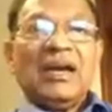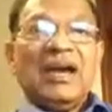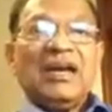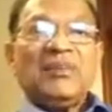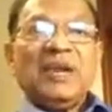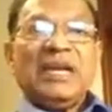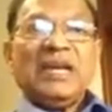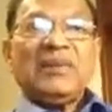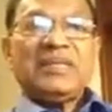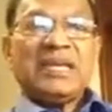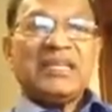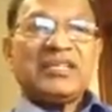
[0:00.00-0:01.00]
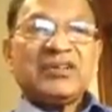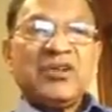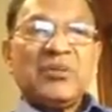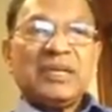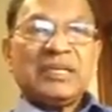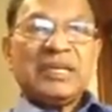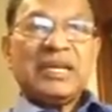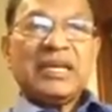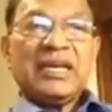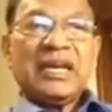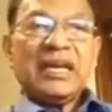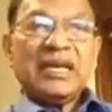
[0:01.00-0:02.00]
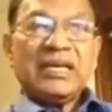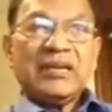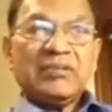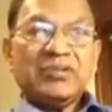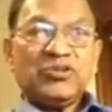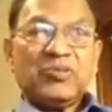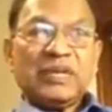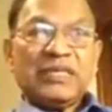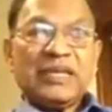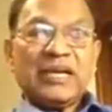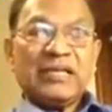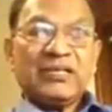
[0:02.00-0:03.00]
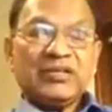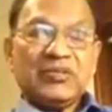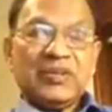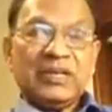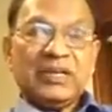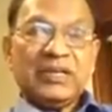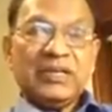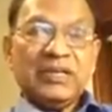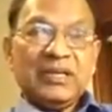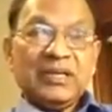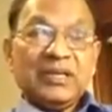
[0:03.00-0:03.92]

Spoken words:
Hi, my name is Aster Gomes, and I am super excited to be